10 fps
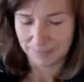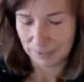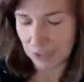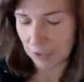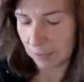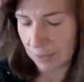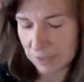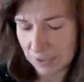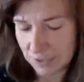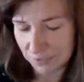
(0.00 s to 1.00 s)
general
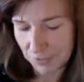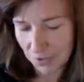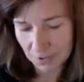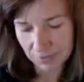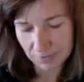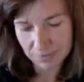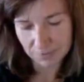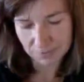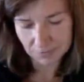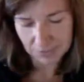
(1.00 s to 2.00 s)
message for all of
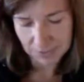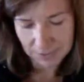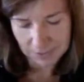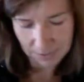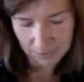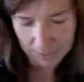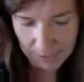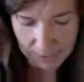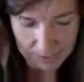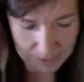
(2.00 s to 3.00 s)
us for the rest of the
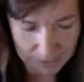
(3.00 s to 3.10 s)
week.